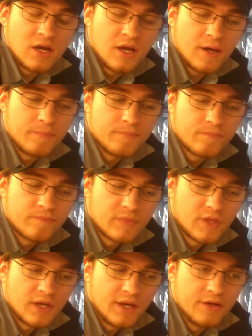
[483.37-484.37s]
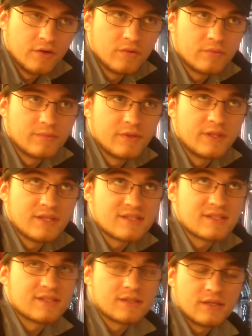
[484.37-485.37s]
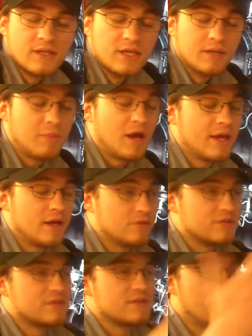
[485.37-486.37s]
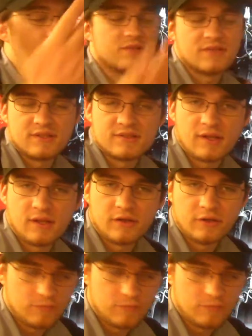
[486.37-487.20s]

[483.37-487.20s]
Um, I know this is, my house is a house that Silent